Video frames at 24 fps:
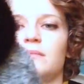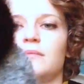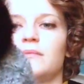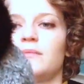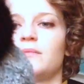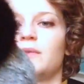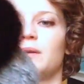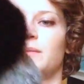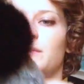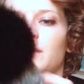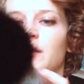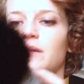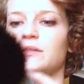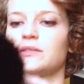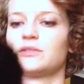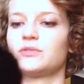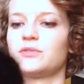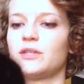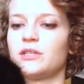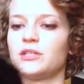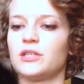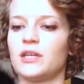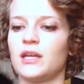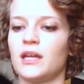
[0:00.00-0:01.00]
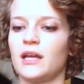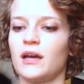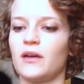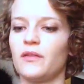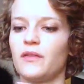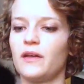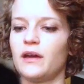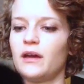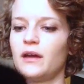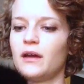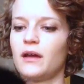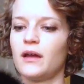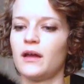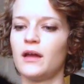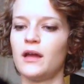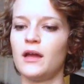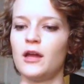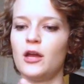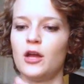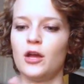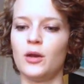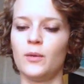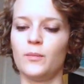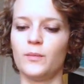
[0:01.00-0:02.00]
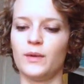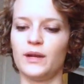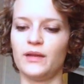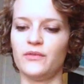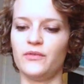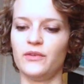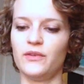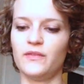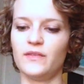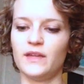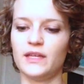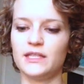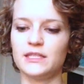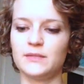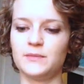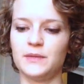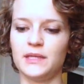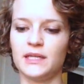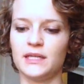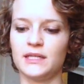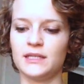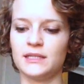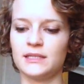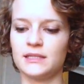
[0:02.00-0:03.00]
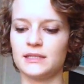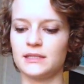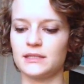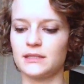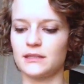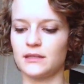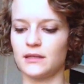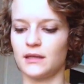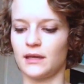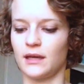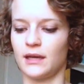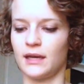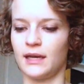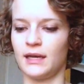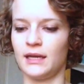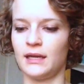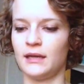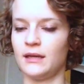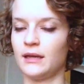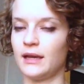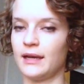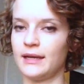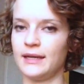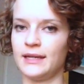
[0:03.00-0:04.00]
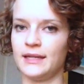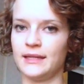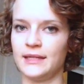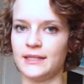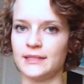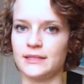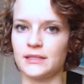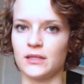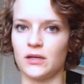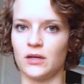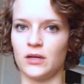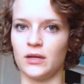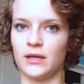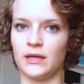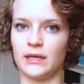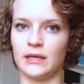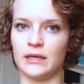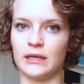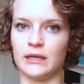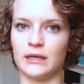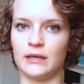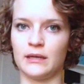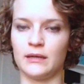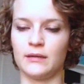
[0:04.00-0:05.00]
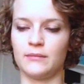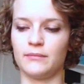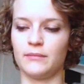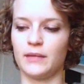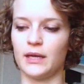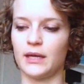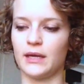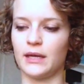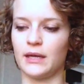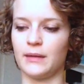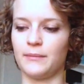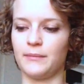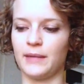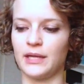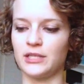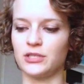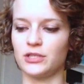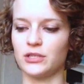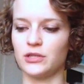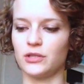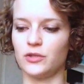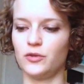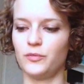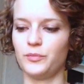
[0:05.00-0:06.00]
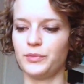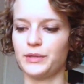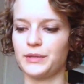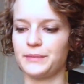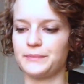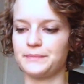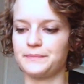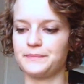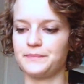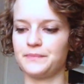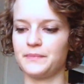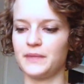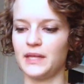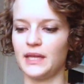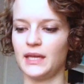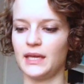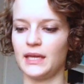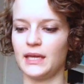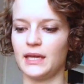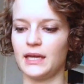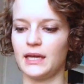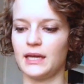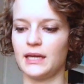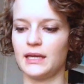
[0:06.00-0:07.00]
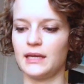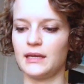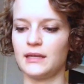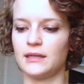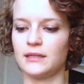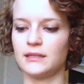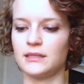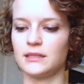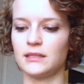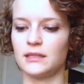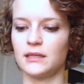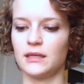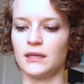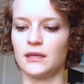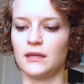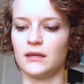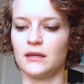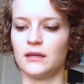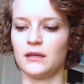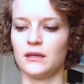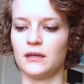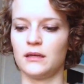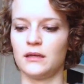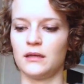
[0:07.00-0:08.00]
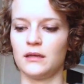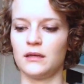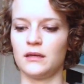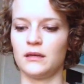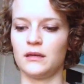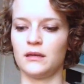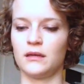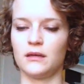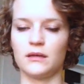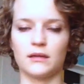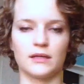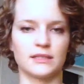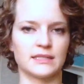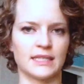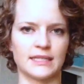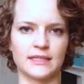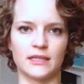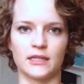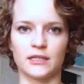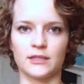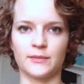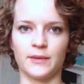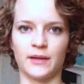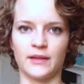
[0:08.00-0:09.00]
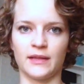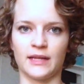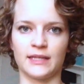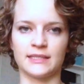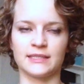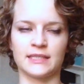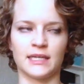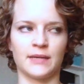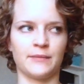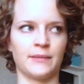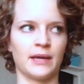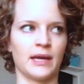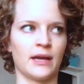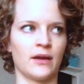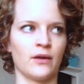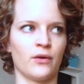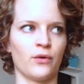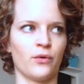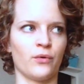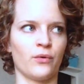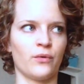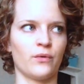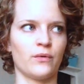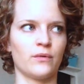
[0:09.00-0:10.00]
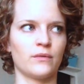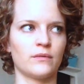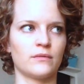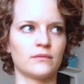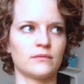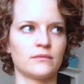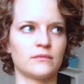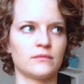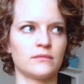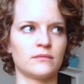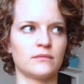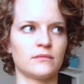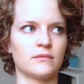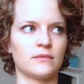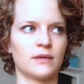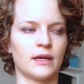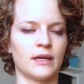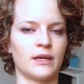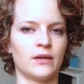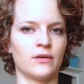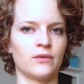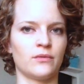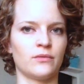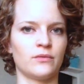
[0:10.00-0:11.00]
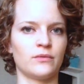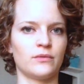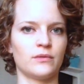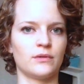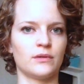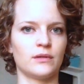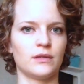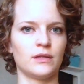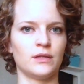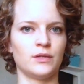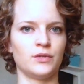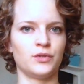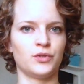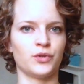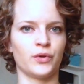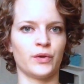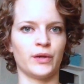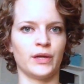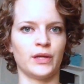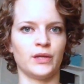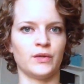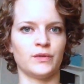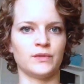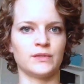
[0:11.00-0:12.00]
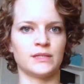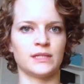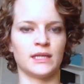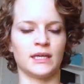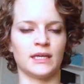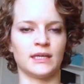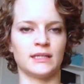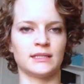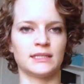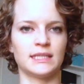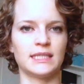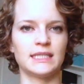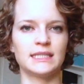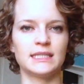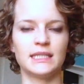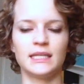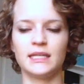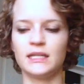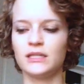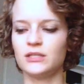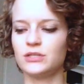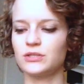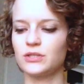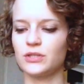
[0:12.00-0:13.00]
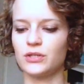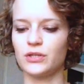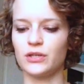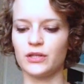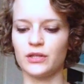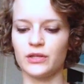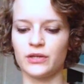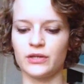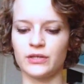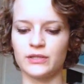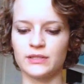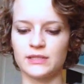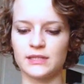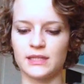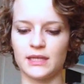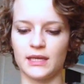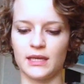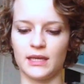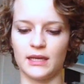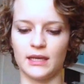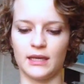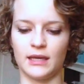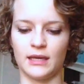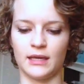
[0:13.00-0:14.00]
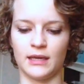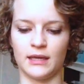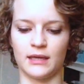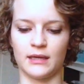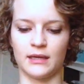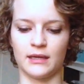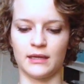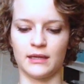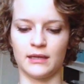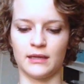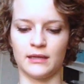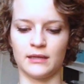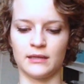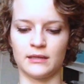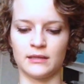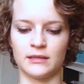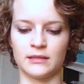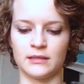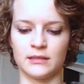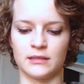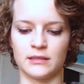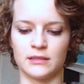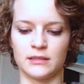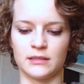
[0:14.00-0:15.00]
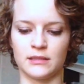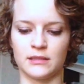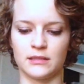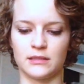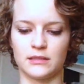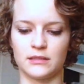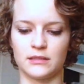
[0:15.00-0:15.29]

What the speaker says: I'm not stretching it out there. But I think that's because I knit this on Magic Loop, and because I talked about last time how I don't enjoy using 16-inch circulars, and